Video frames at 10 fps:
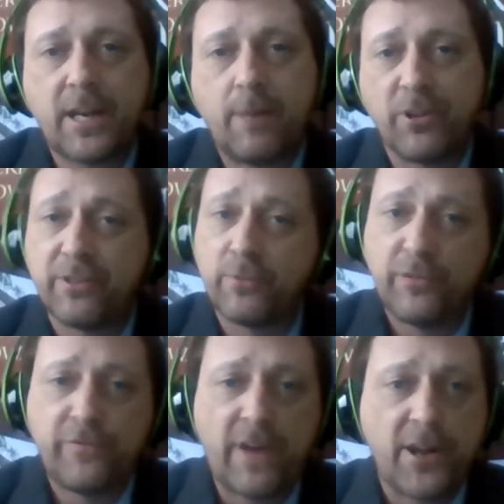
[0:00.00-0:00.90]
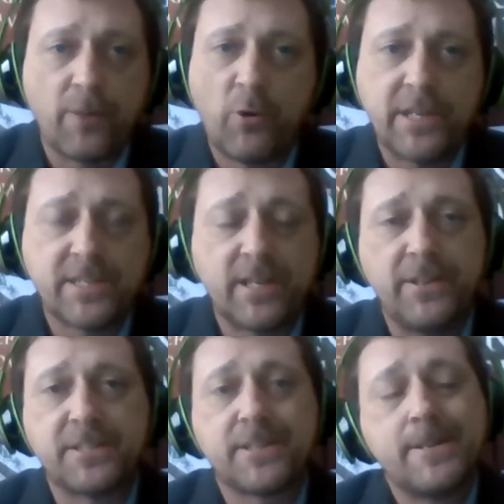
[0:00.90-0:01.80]
a couple of the real finer points on
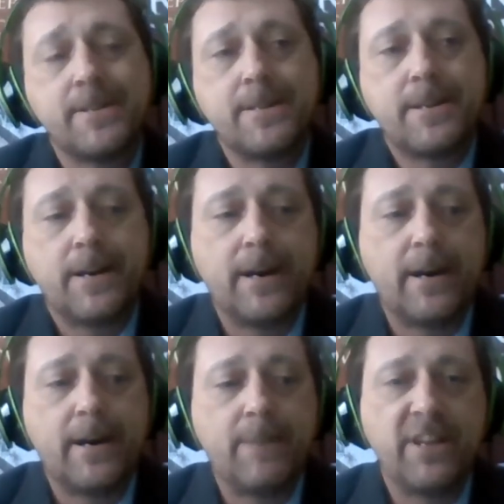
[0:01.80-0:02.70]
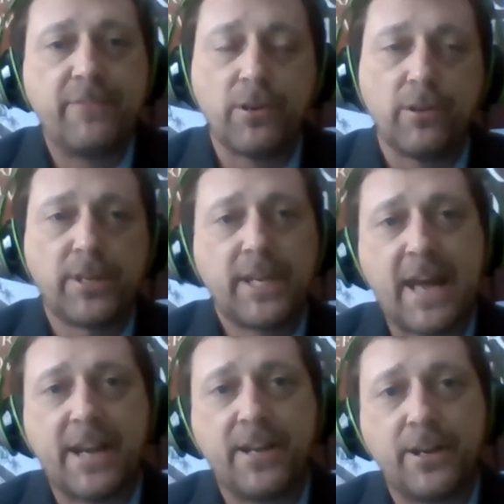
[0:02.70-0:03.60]
this, uh, if you're
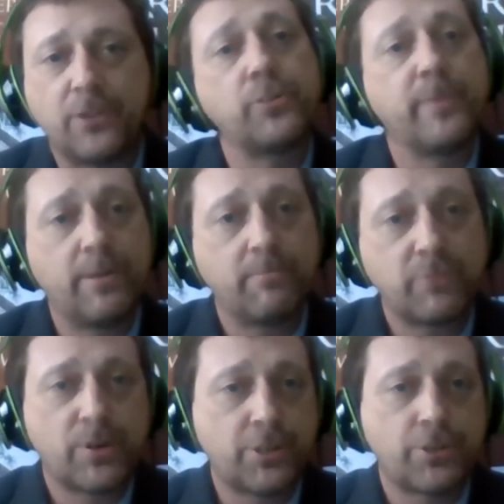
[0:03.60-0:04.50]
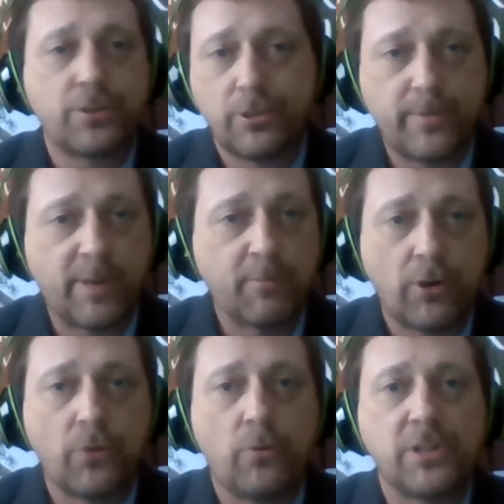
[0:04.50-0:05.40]
looking at an aluminum, traditional aluminum
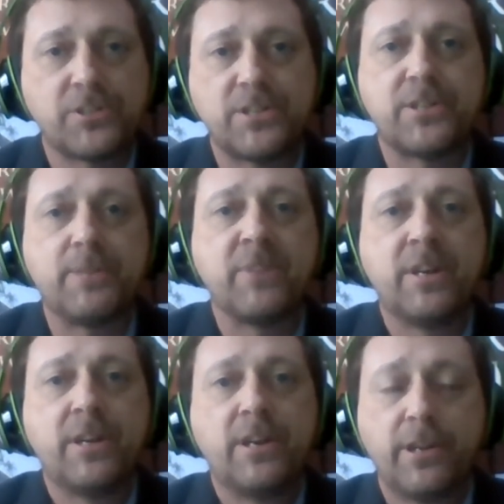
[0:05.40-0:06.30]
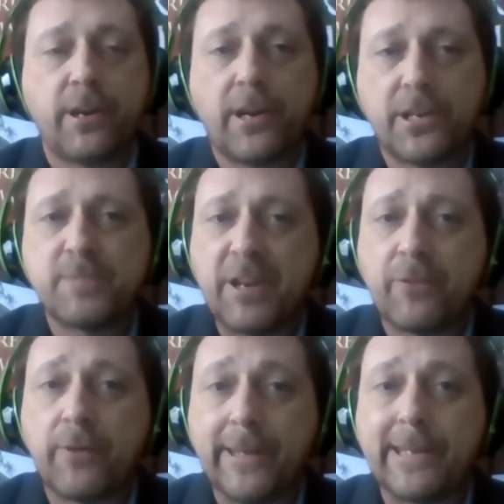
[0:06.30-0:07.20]
curtain wall system, you're going to spend
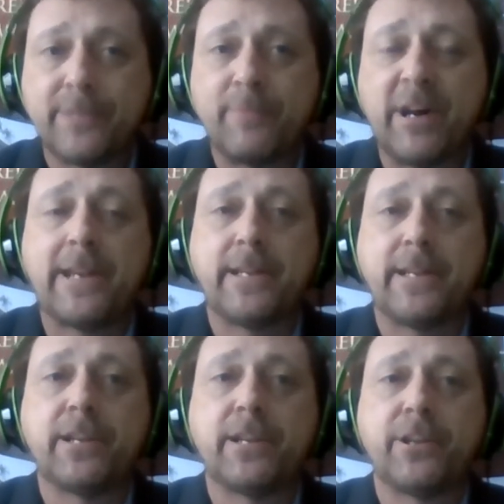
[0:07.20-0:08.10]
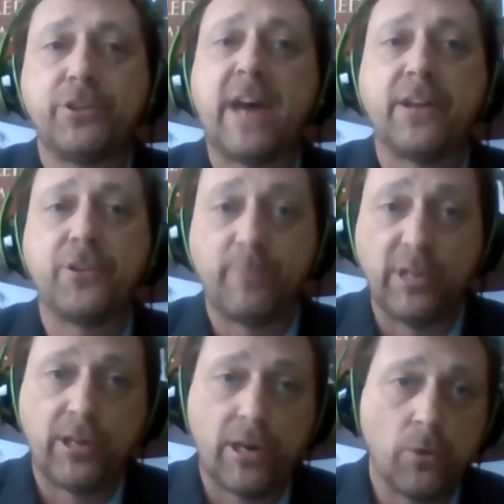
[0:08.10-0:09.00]
really good money to get a U value
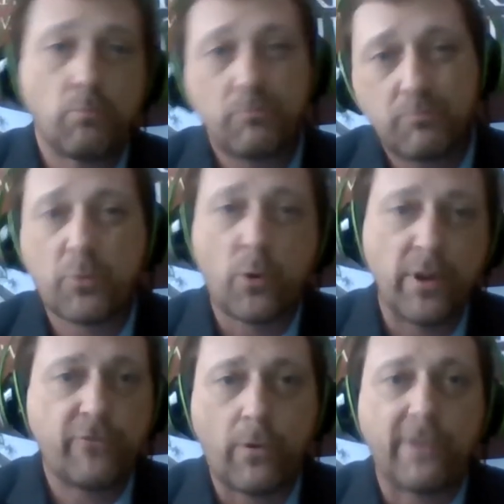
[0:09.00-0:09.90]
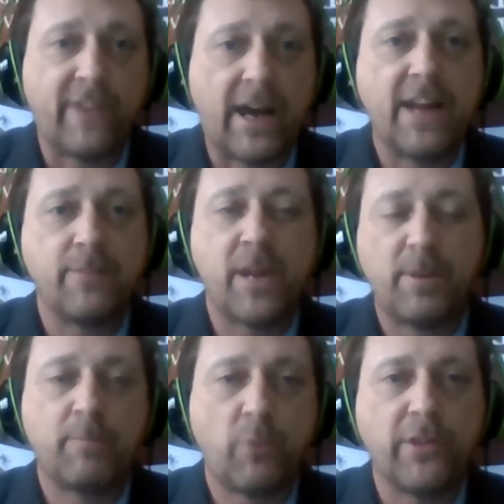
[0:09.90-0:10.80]
below 0.45,
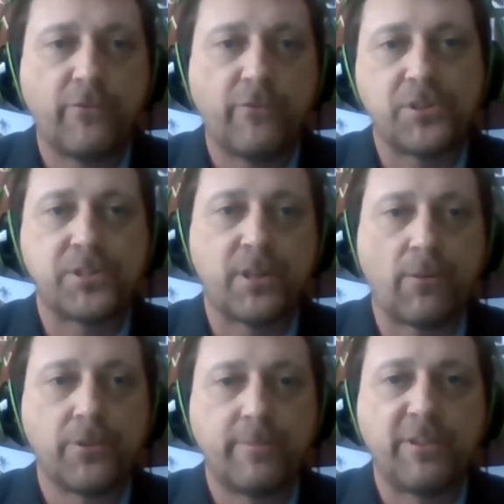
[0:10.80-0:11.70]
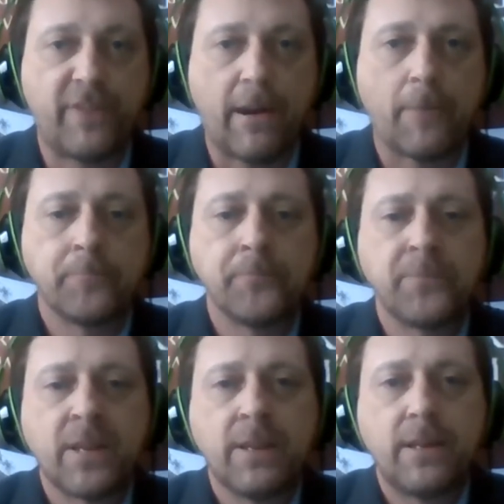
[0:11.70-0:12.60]
maybe 0.40 to be fair.
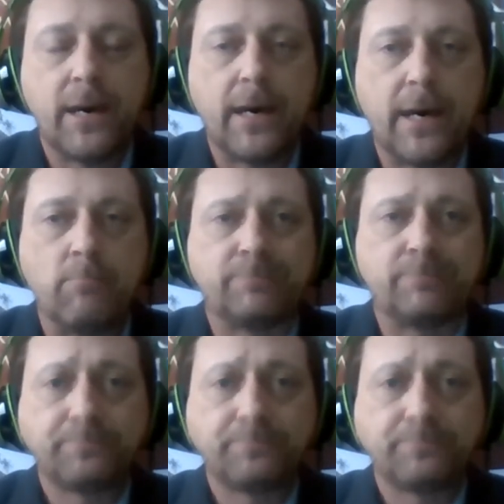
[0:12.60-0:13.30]
Um,